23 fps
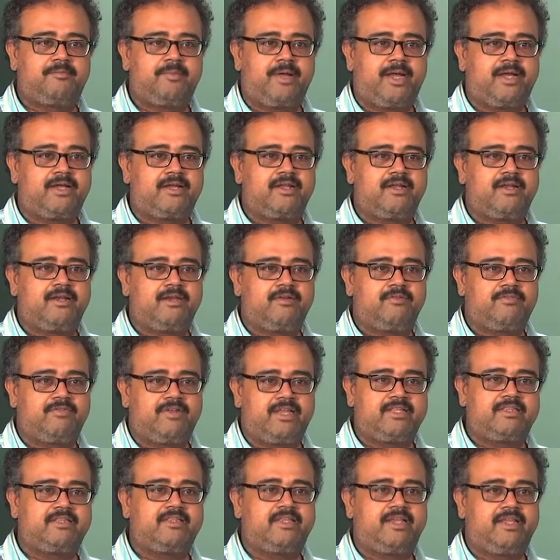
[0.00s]
pattern of
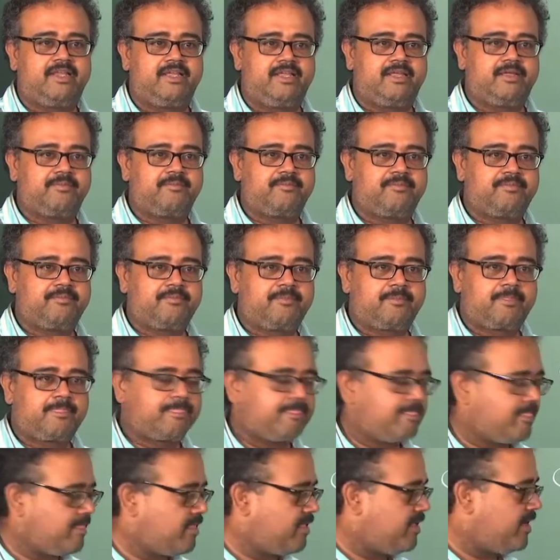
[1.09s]
length 3,
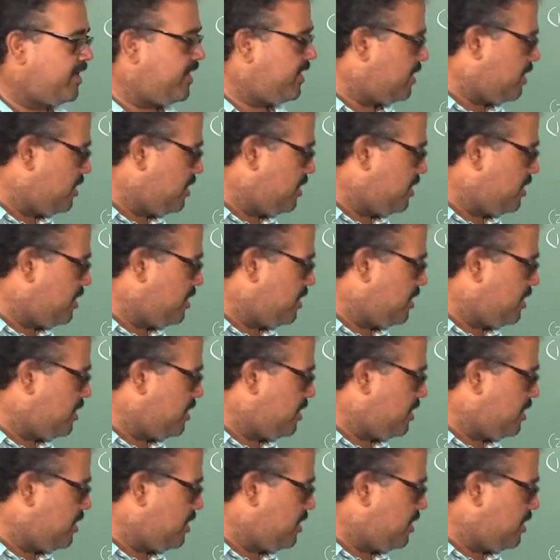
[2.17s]
right?